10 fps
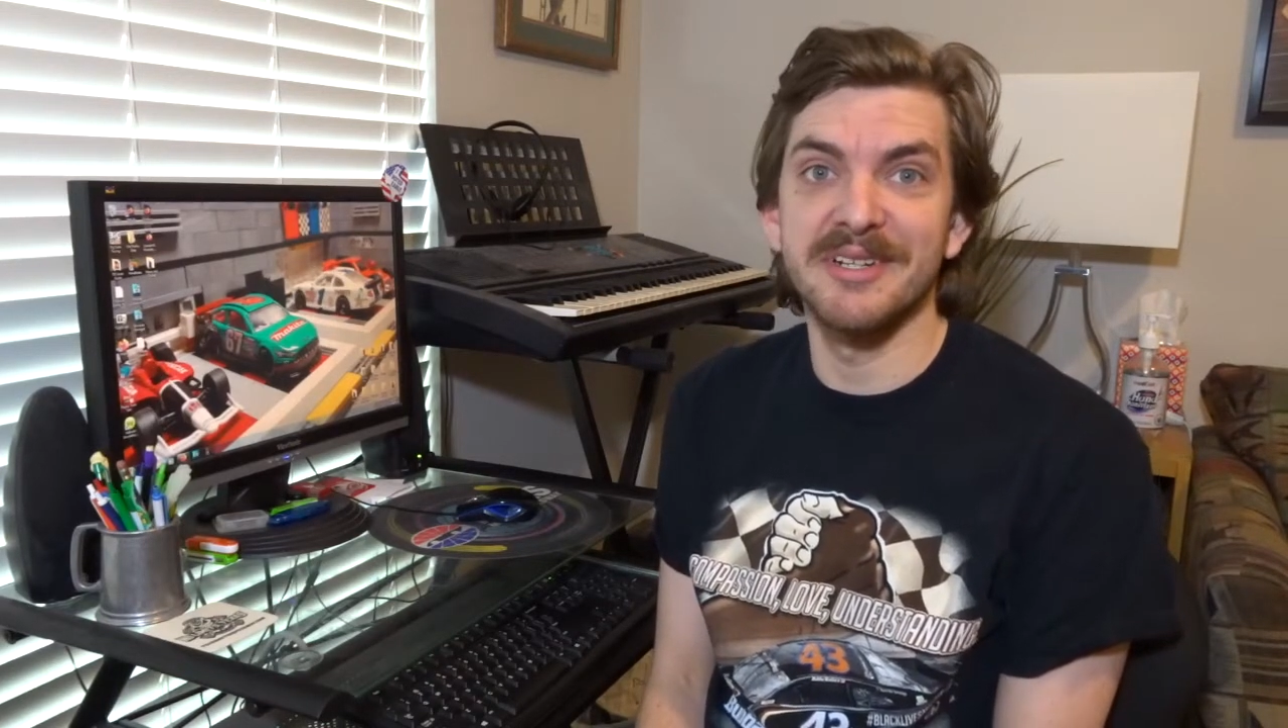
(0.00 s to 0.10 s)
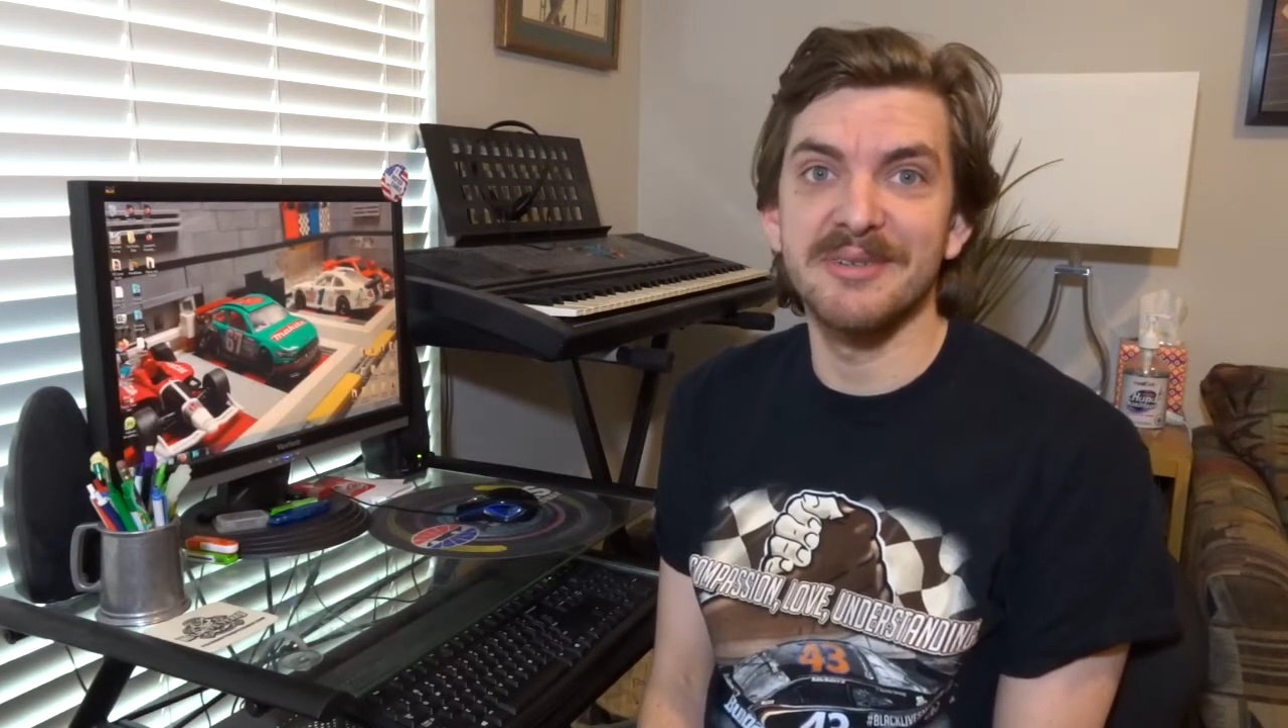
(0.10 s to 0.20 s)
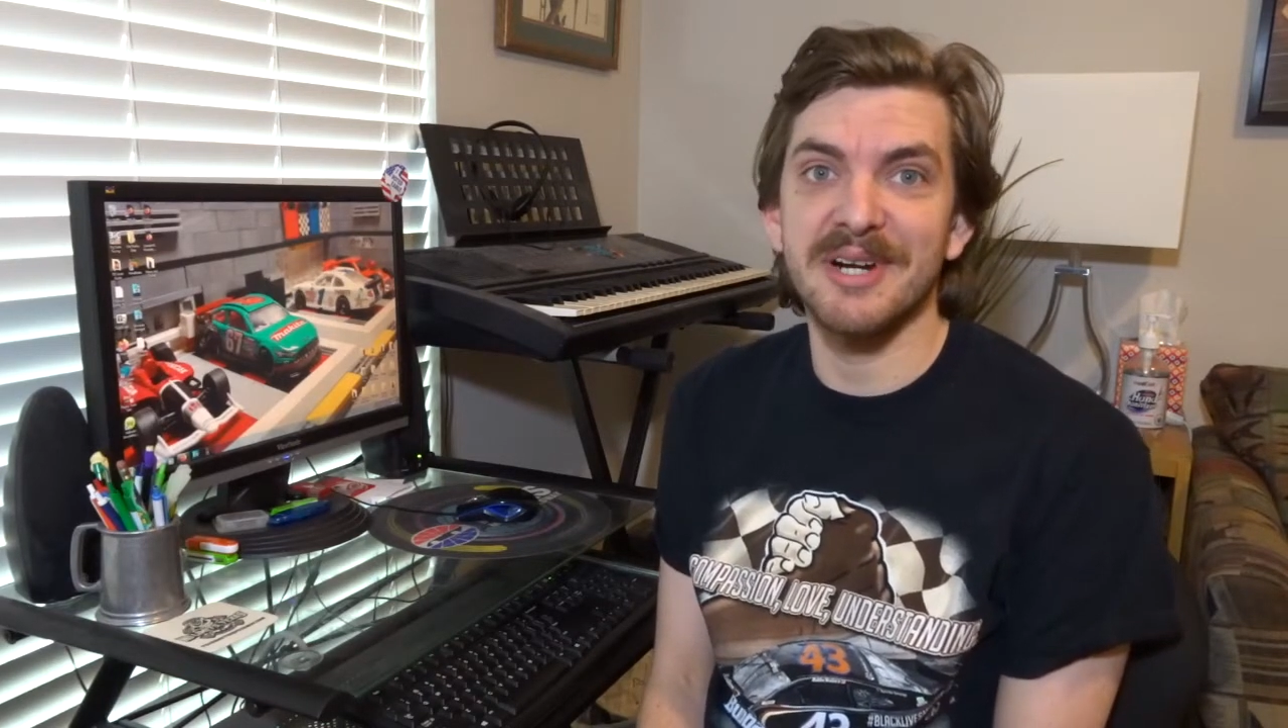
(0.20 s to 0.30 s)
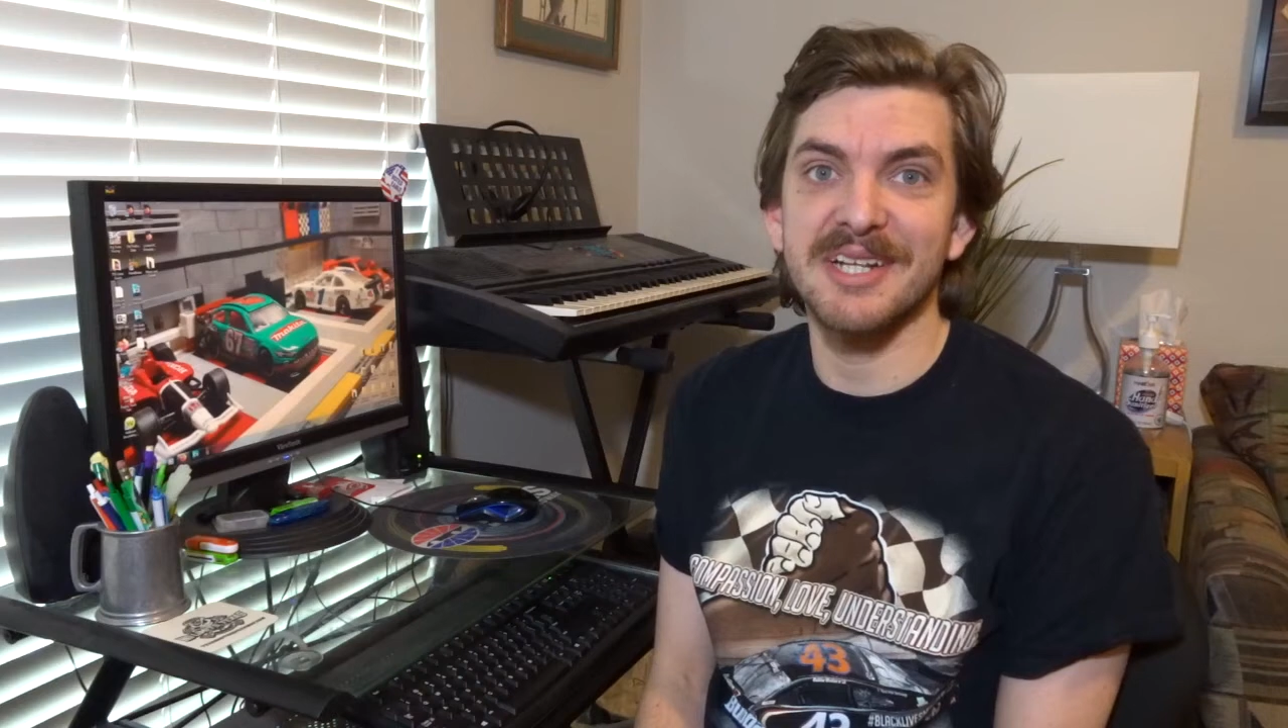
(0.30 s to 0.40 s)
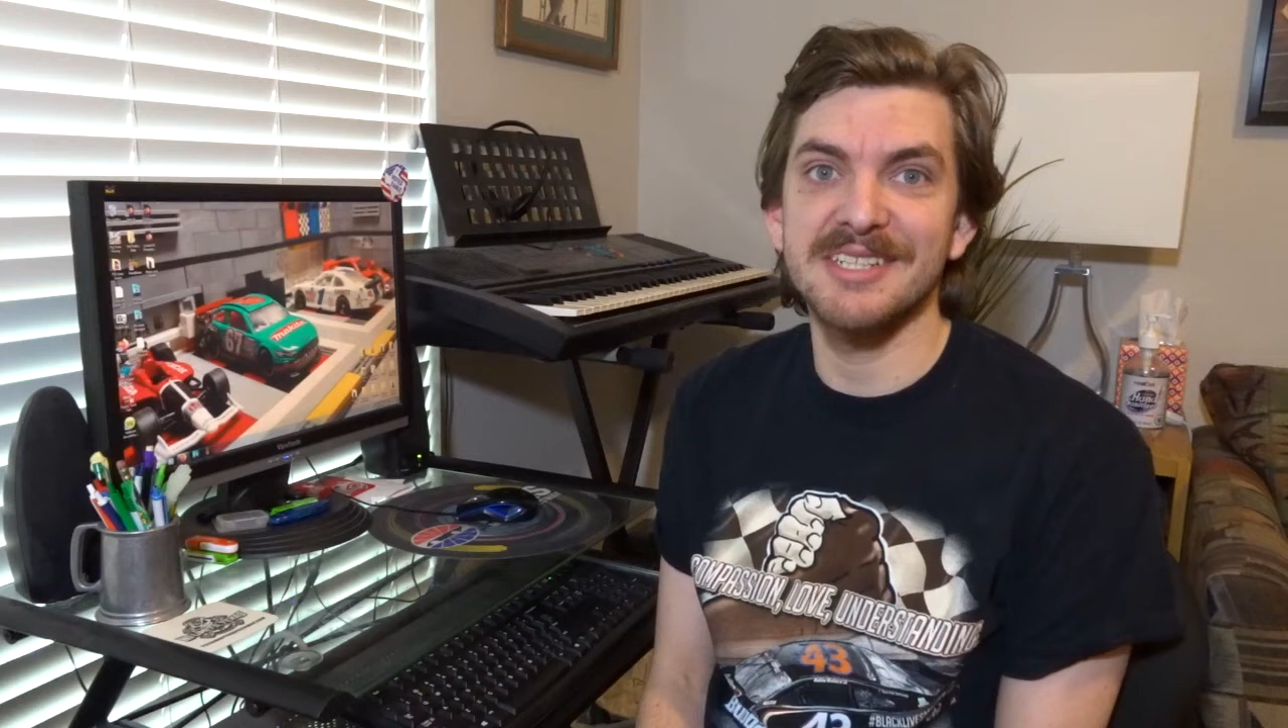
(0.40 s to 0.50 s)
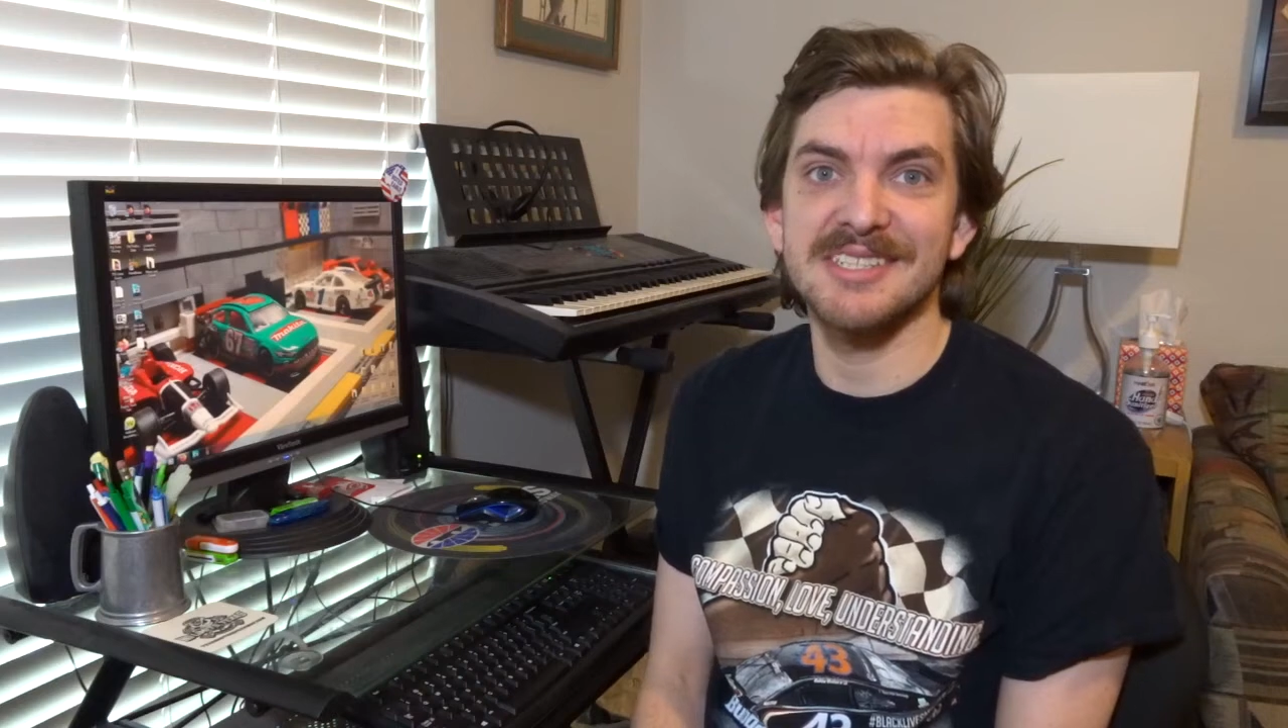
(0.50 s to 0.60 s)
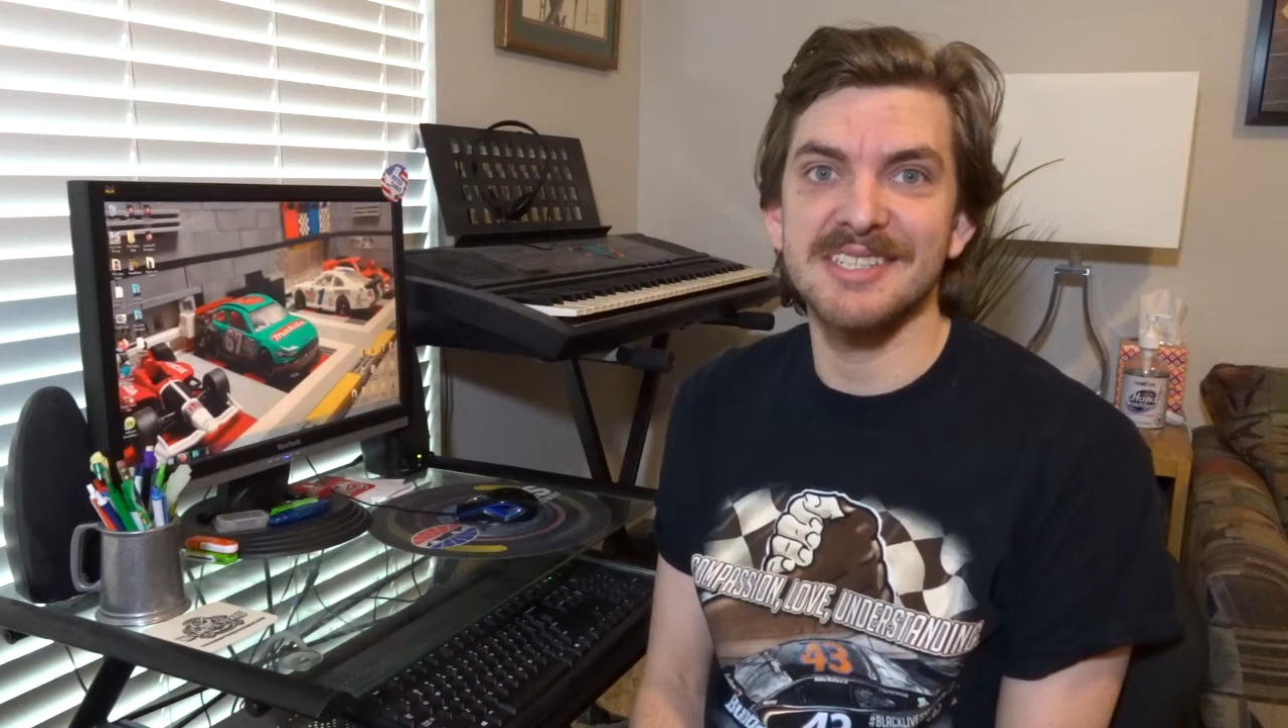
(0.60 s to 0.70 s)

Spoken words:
race,